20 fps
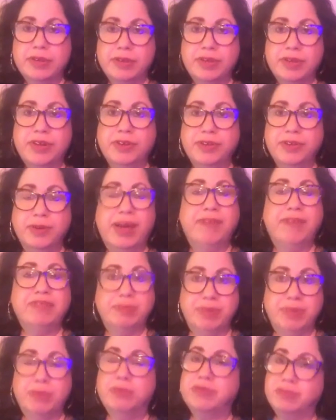You have to
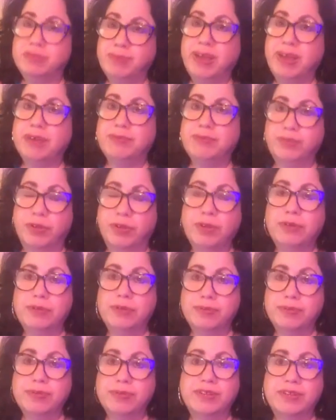be respectful.
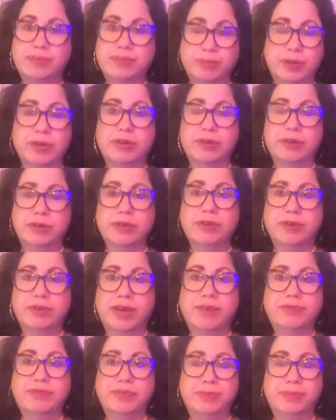That's what you
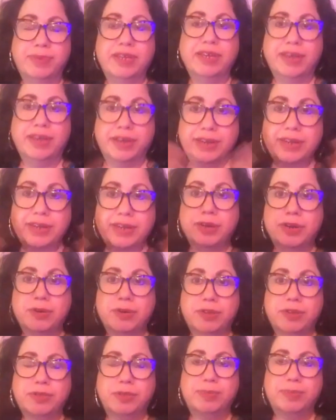have to be, and hear
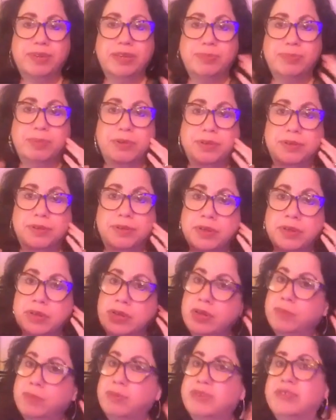other people.
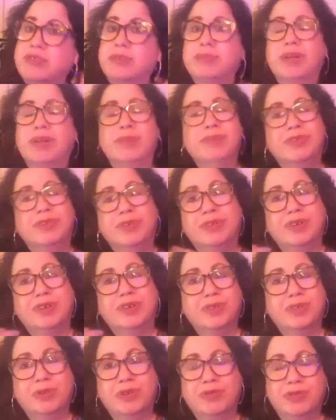But sometimes you can
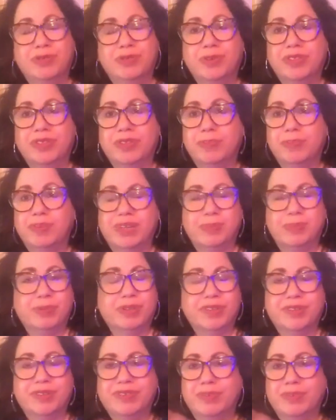learn from other people
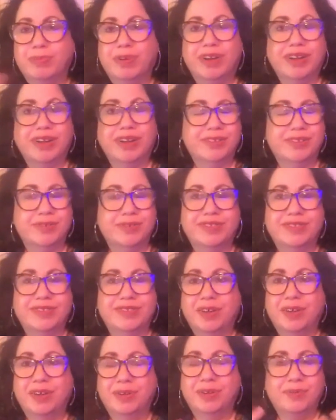and surprise
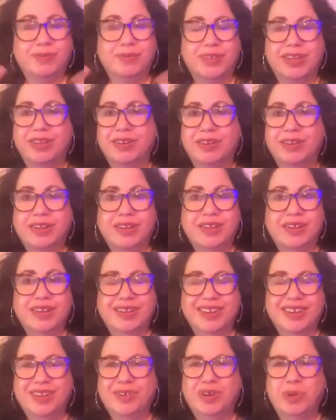yourself. And
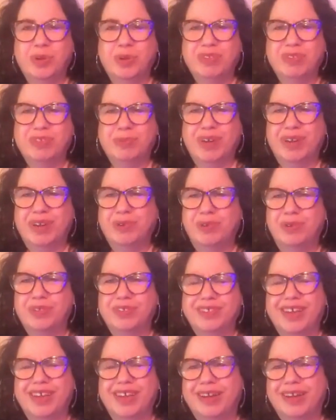no one's right all the
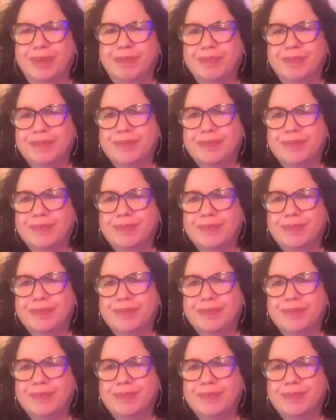time.